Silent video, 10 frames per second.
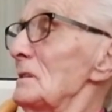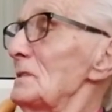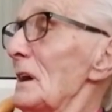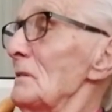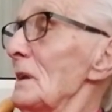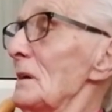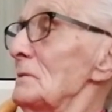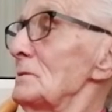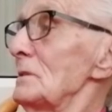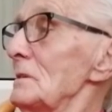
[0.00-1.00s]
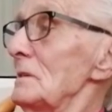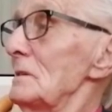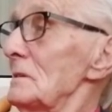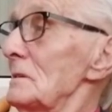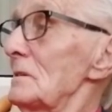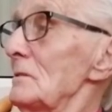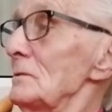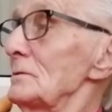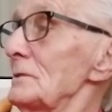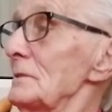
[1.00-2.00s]
townhouse in
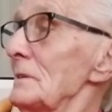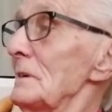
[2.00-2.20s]
Galston.